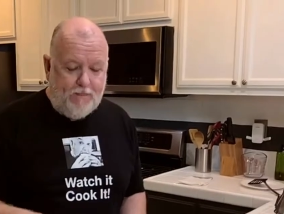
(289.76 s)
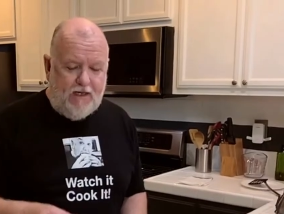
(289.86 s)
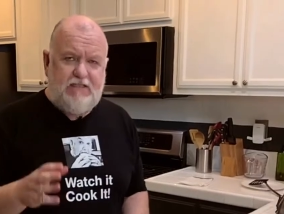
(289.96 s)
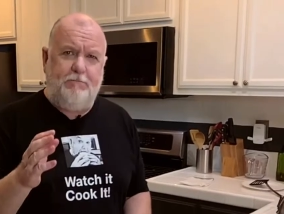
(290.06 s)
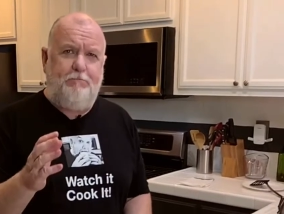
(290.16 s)

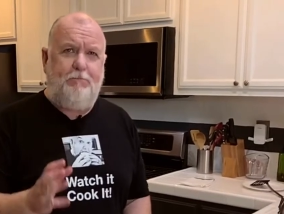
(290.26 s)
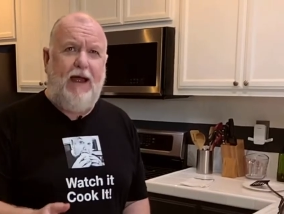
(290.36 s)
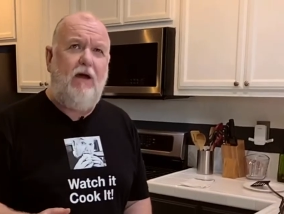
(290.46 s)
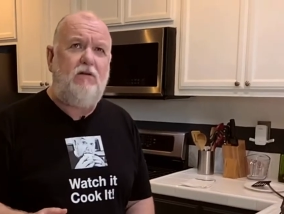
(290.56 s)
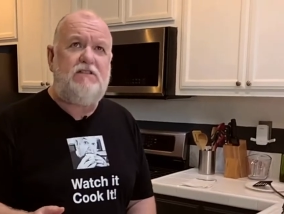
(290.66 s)
It's
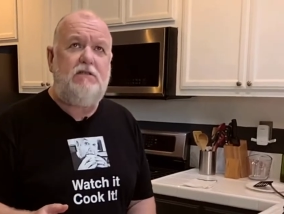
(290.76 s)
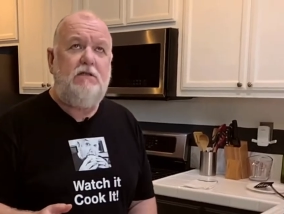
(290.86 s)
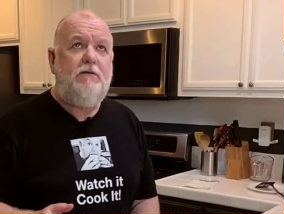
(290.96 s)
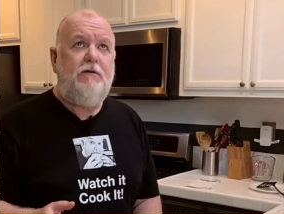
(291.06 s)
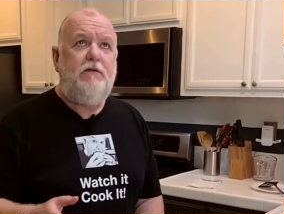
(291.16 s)
about
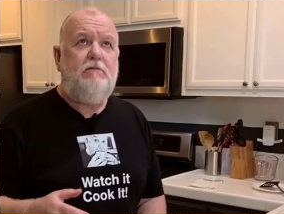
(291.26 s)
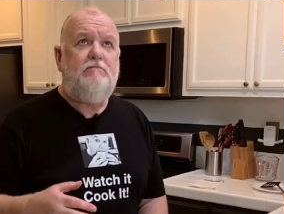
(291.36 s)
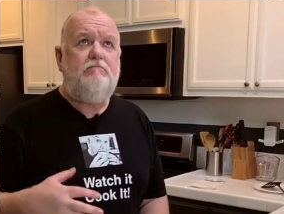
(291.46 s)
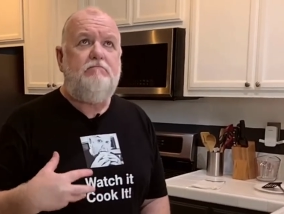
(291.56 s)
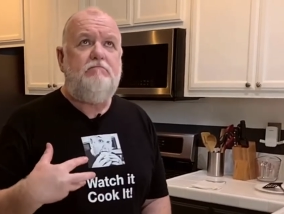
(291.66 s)

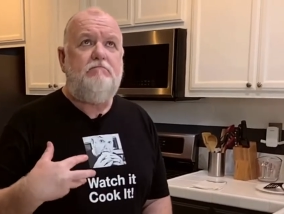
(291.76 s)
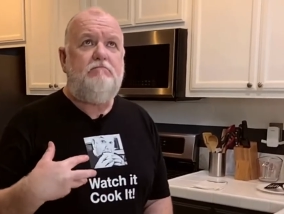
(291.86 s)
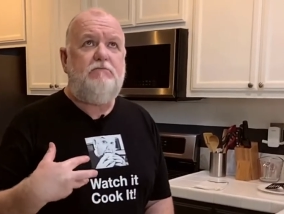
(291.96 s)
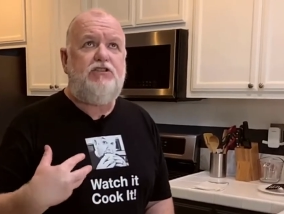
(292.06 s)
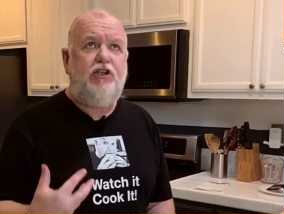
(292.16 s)

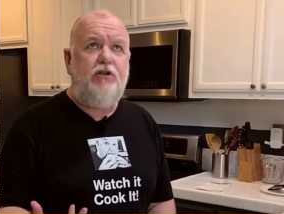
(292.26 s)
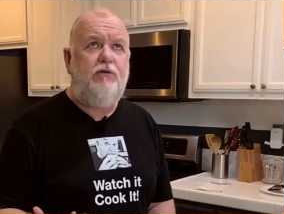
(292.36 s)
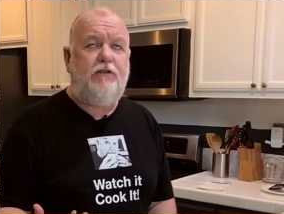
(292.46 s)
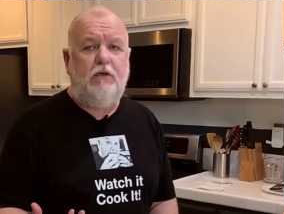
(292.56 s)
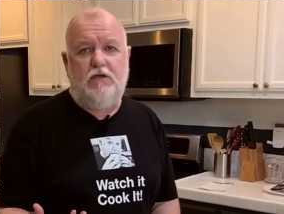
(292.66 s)

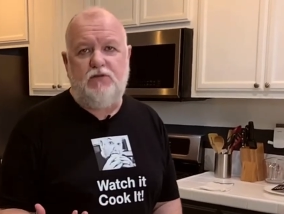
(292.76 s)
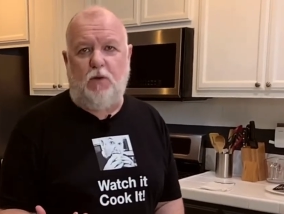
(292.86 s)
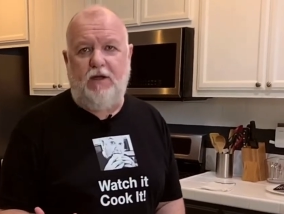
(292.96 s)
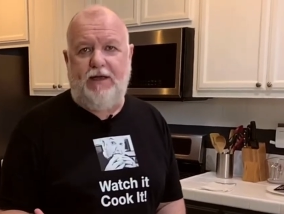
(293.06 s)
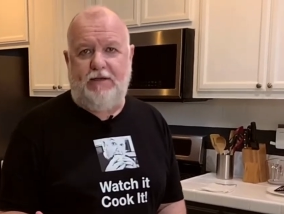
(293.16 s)
2/3
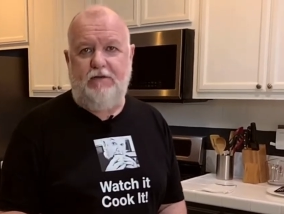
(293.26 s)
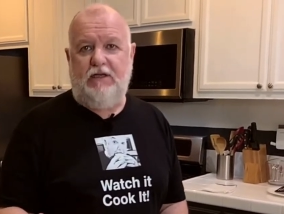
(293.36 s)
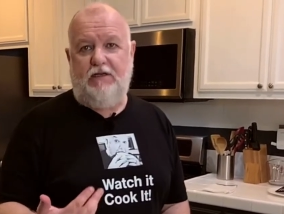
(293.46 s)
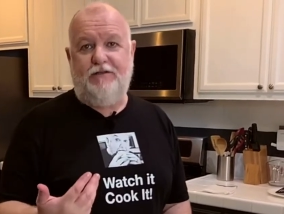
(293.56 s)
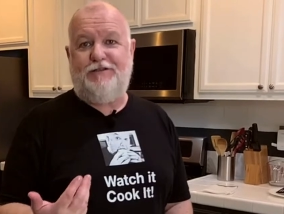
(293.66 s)
wine
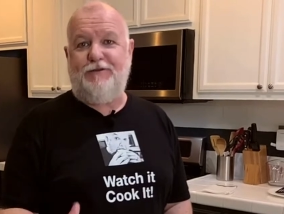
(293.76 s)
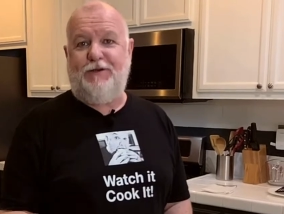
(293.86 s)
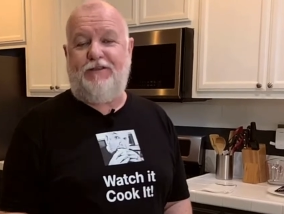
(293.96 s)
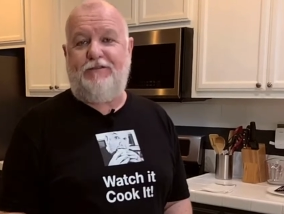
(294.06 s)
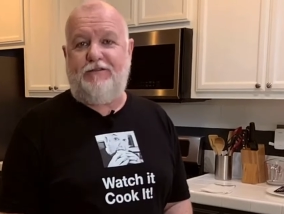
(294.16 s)
to
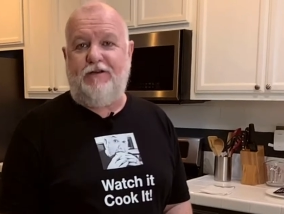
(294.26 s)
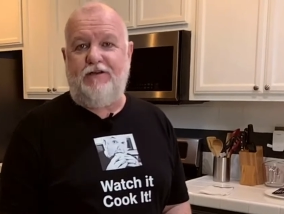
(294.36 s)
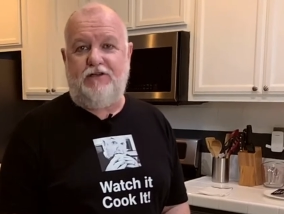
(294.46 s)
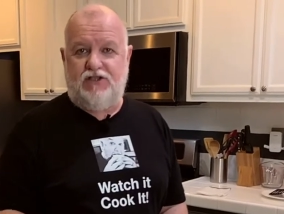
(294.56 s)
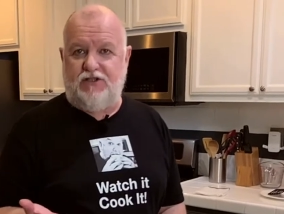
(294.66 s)

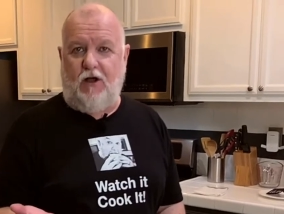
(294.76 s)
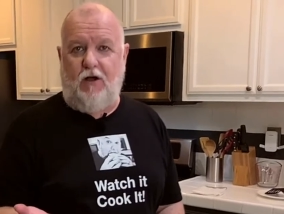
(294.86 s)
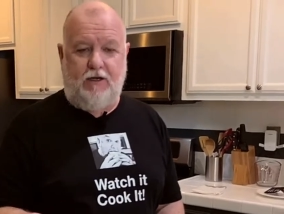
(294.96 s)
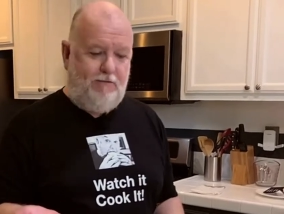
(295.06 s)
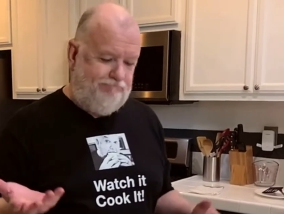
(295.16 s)
1/3
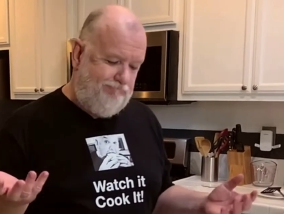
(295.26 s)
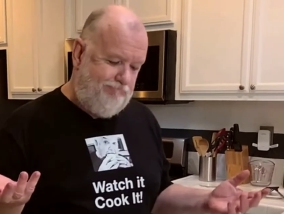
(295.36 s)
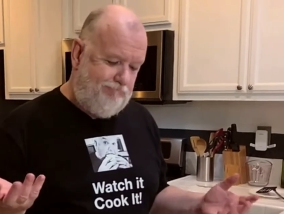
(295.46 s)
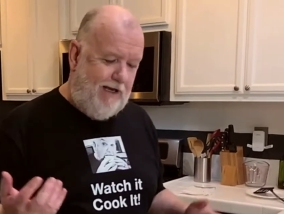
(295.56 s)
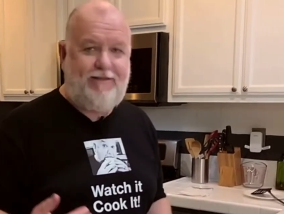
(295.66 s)
stock,
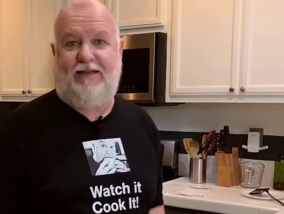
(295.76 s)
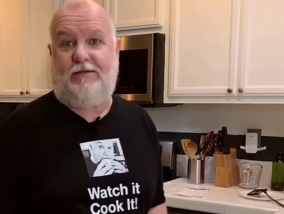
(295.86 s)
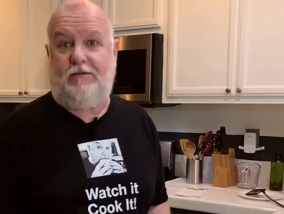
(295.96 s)
I think.